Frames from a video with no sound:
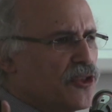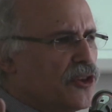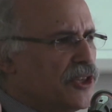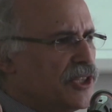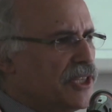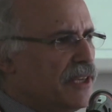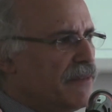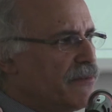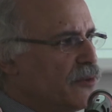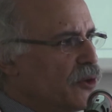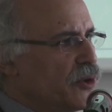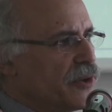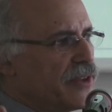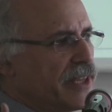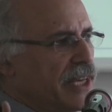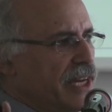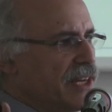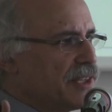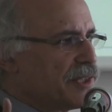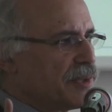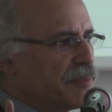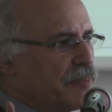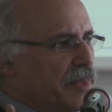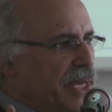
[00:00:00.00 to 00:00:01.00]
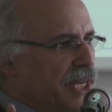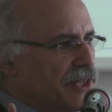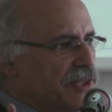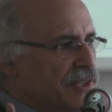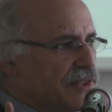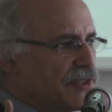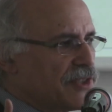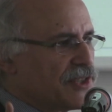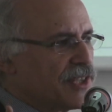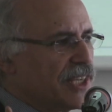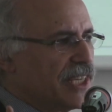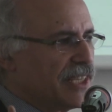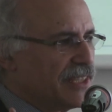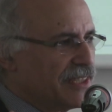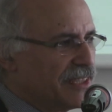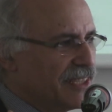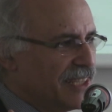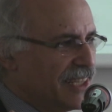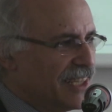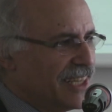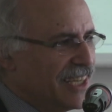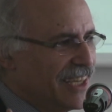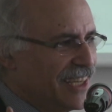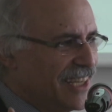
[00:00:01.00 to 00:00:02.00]
34,000 patients seen
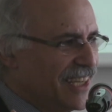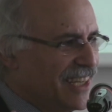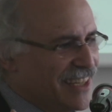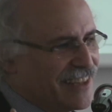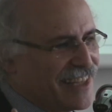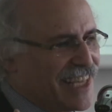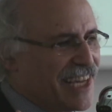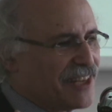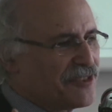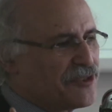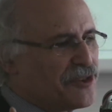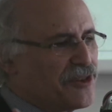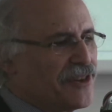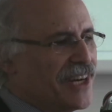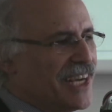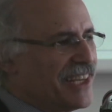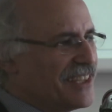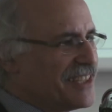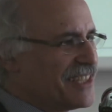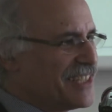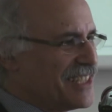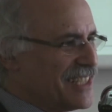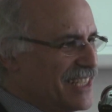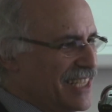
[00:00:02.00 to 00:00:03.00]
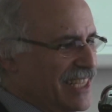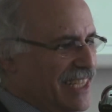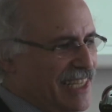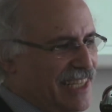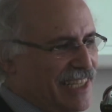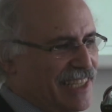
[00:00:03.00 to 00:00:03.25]
in that trust,